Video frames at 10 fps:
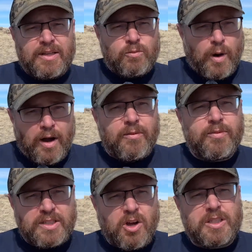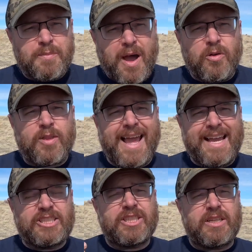where he talked about the
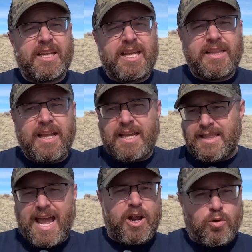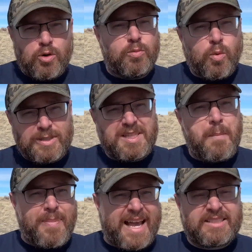agent in that group was the
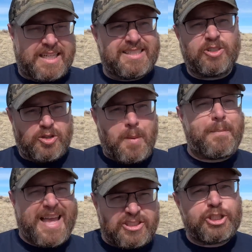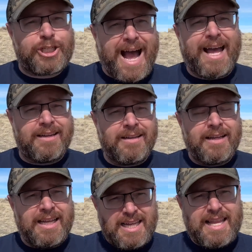best, considered the best shot
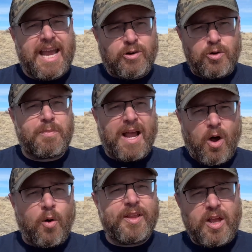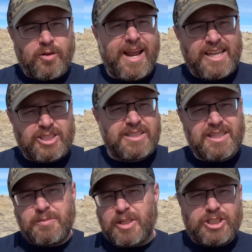in that group by all the other agents.
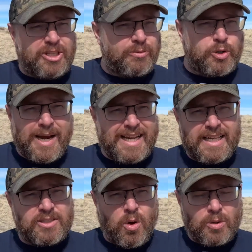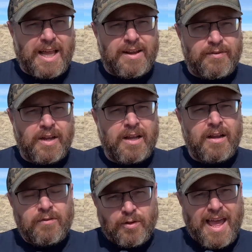He'd been training his whole life
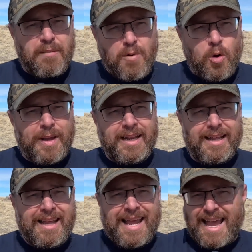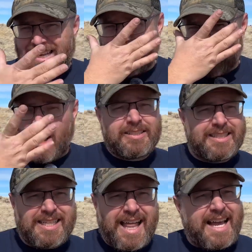for that moment, and he lost
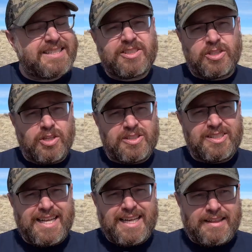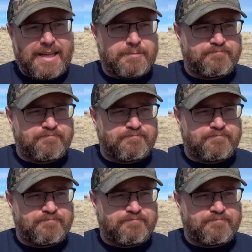his glasses and couldn't see anything.